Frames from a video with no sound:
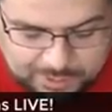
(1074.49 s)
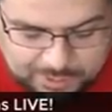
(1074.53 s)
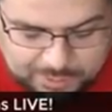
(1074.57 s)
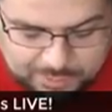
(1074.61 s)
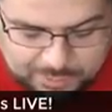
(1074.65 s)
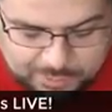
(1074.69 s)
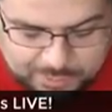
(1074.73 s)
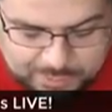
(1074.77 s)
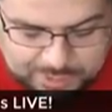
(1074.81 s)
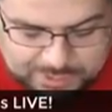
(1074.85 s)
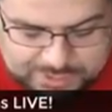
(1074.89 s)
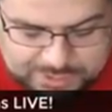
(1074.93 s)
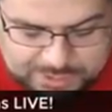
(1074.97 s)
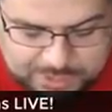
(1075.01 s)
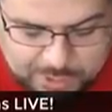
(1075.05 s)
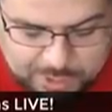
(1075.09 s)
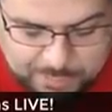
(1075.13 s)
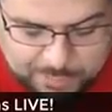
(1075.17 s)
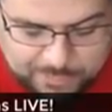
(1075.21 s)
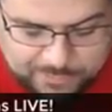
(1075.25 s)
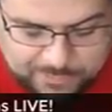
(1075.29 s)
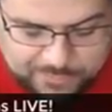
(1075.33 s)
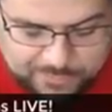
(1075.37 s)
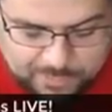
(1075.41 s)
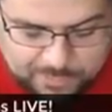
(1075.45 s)
which do you
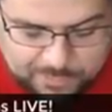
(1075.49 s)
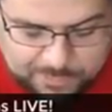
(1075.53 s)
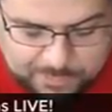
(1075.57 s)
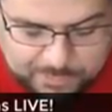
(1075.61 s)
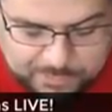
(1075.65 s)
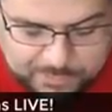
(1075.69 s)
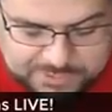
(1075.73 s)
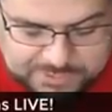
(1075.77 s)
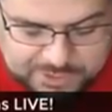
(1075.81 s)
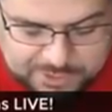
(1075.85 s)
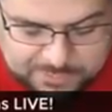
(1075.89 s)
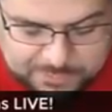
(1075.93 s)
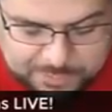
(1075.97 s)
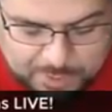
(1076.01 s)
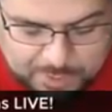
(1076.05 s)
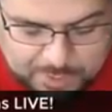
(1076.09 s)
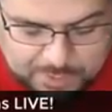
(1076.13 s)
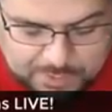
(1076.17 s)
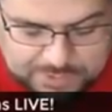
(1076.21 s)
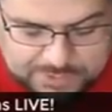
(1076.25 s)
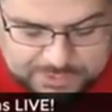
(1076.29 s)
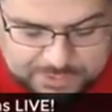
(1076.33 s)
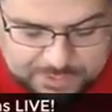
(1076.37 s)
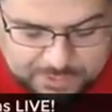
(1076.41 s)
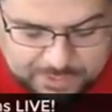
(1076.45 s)
prefer, boosted
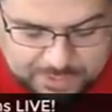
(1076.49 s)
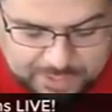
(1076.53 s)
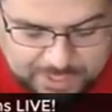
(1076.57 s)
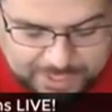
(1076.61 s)
post or